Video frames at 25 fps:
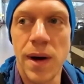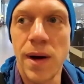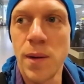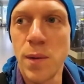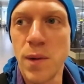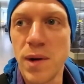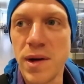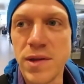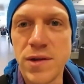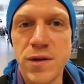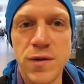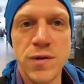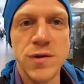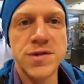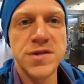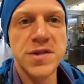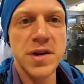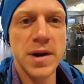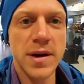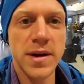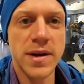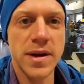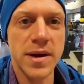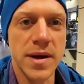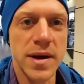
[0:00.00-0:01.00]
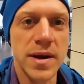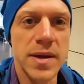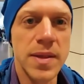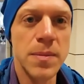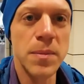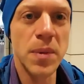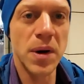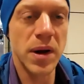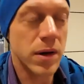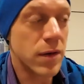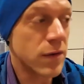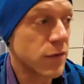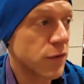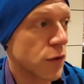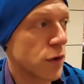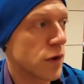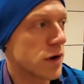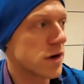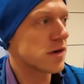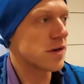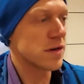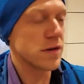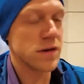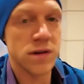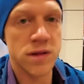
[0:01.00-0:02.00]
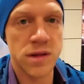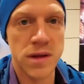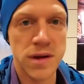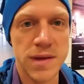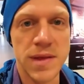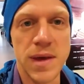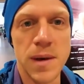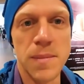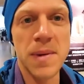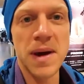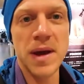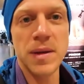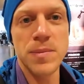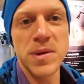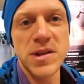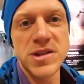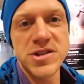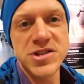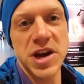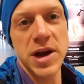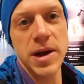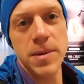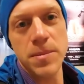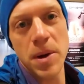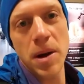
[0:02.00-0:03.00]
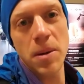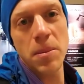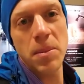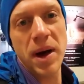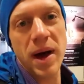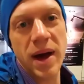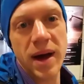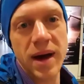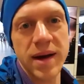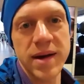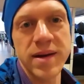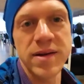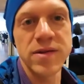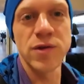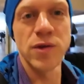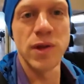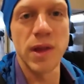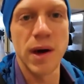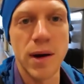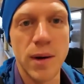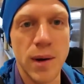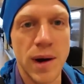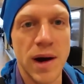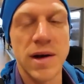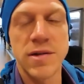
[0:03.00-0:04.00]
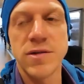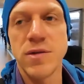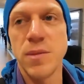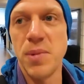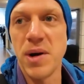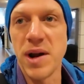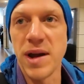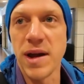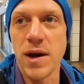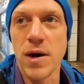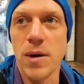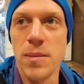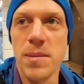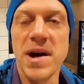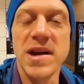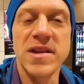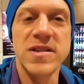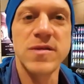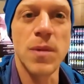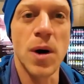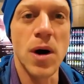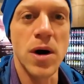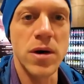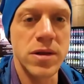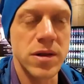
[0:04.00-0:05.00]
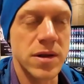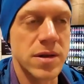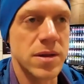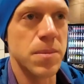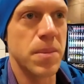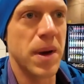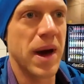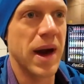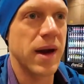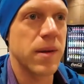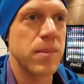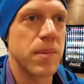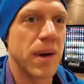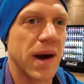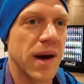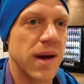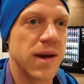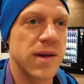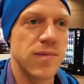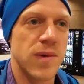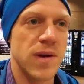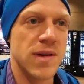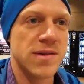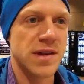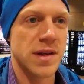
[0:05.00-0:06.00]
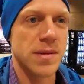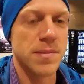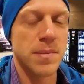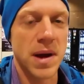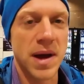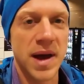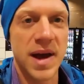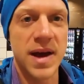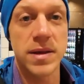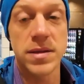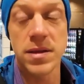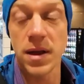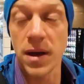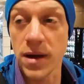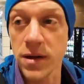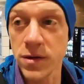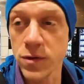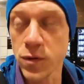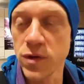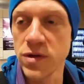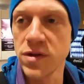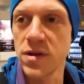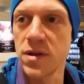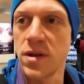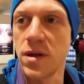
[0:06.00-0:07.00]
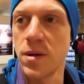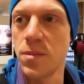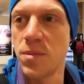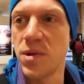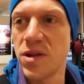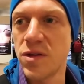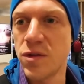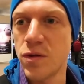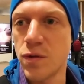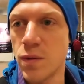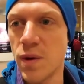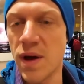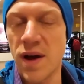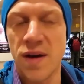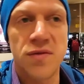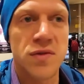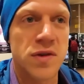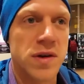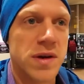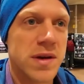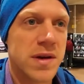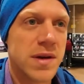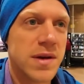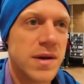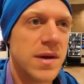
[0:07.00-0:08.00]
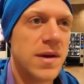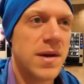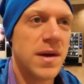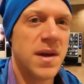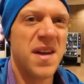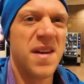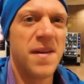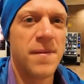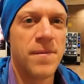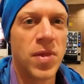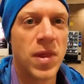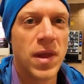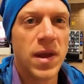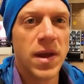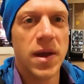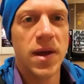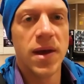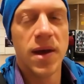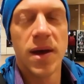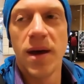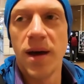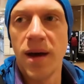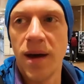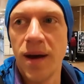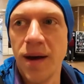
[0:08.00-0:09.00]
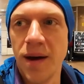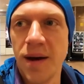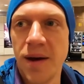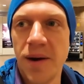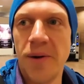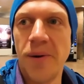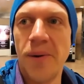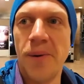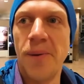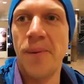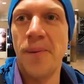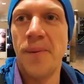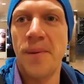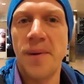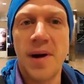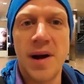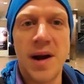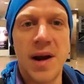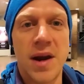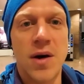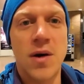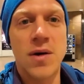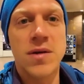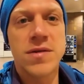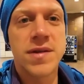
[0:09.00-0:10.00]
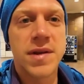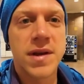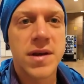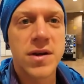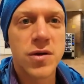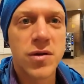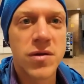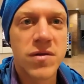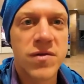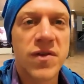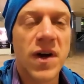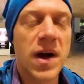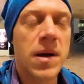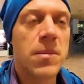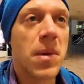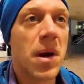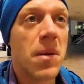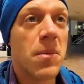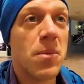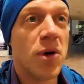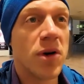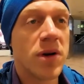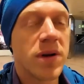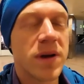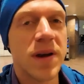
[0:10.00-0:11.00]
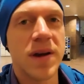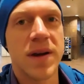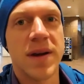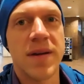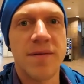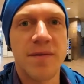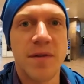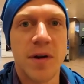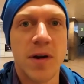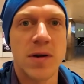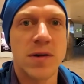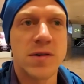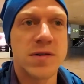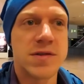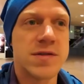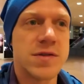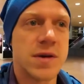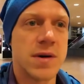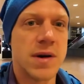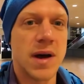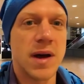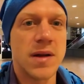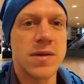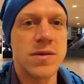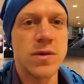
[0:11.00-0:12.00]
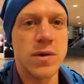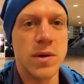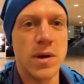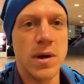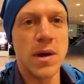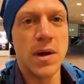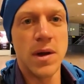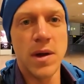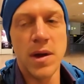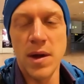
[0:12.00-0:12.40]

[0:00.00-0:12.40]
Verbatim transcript: I went to check in, but unfortunately they made me check my bag, so now I had to bring out my small little backpack. They said my hand luggage was a little bit too heavy. Um, and also they couldn't find my booking at first, so I had to